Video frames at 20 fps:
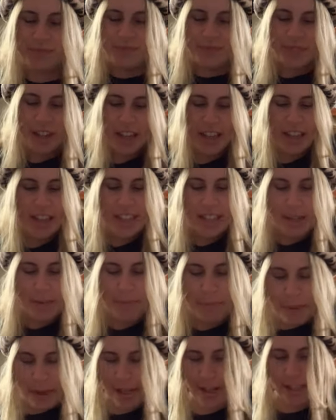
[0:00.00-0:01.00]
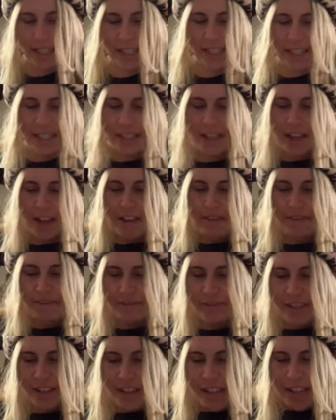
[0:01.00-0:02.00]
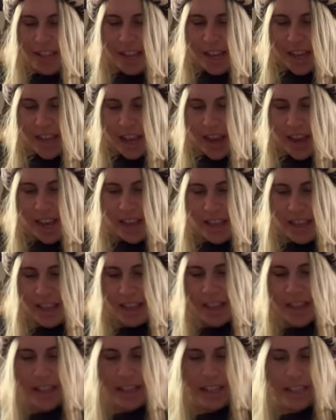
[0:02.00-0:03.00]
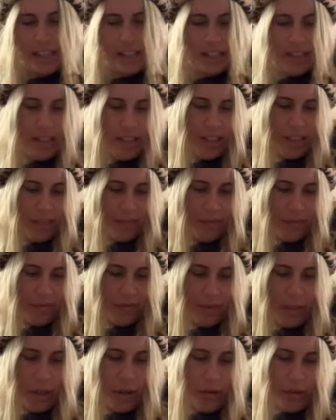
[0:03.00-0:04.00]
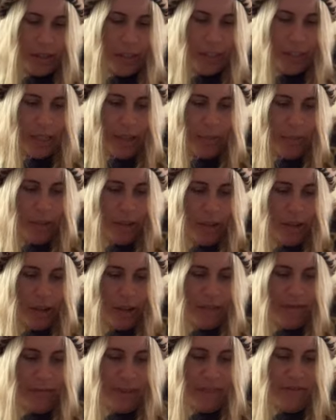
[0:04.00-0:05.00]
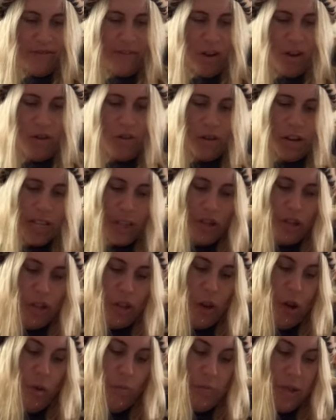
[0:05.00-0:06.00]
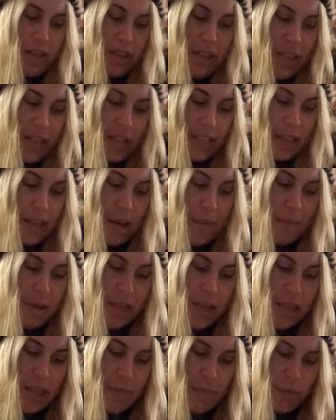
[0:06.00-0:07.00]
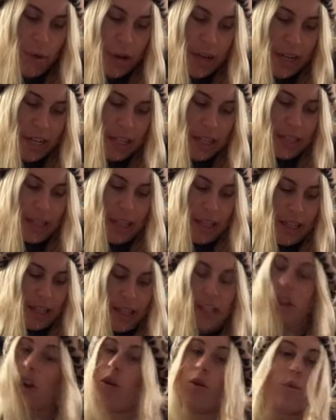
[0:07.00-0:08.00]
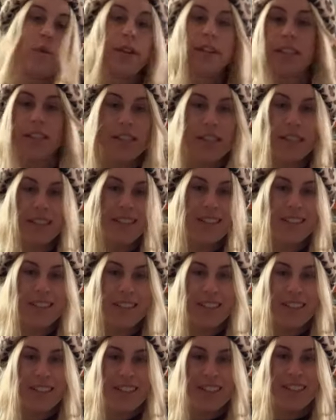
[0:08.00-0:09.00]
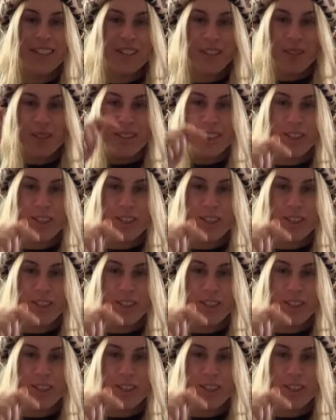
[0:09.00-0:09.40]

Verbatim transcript: I like to bid on stuff and then like go to sleep and turn off my phone and just hope that they accept me in the morning because I like always do the